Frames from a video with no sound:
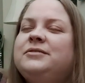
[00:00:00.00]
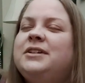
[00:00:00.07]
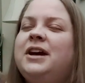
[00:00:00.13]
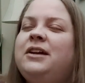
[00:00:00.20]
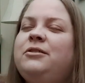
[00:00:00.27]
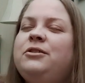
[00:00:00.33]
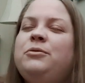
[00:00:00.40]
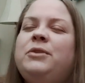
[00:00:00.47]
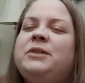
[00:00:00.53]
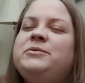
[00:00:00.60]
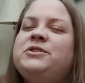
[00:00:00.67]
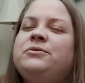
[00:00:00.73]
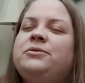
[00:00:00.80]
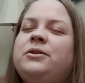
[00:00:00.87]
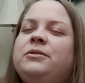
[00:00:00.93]
I don't know why I'm
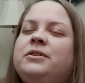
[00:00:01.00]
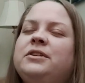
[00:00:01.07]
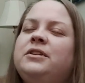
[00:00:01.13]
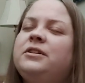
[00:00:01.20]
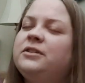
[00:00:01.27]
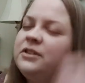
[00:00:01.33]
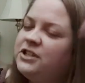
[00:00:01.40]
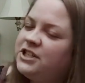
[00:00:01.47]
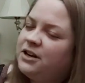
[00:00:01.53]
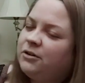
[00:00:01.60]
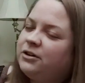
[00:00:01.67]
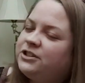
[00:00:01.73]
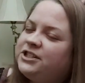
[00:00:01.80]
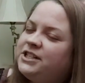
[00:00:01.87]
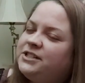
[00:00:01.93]
so focused her she
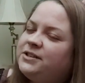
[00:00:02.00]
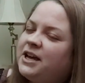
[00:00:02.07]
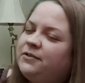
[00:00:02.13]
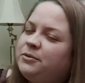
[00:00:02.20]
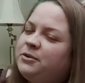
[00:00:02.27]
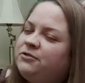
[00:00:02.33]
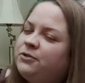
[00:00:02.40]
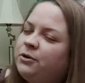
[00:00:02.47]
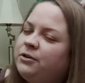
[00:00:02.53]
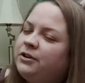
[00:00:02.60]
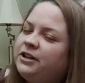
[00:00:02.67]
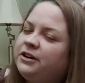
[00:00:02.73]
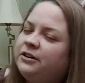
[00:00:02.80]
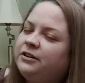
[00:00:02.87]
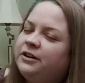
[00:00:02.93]
or she's having me focal
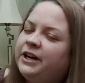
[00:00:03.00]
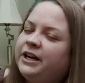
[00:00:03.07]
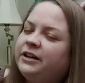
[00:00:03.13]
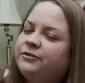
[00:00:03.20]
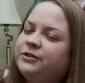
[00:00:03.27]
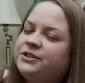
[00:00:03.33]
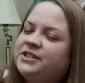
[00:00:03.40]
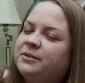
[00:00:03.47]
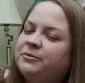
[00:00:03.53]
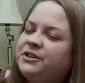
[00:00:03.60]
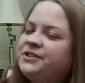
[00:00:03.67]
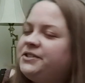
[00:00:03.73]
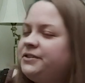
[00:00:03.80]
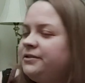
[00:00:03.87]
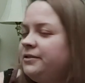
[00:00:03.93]
in on her hair for some
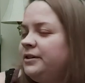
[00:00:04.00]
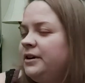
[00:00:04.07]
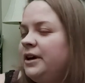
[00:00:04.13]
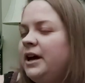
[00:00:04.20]
reason.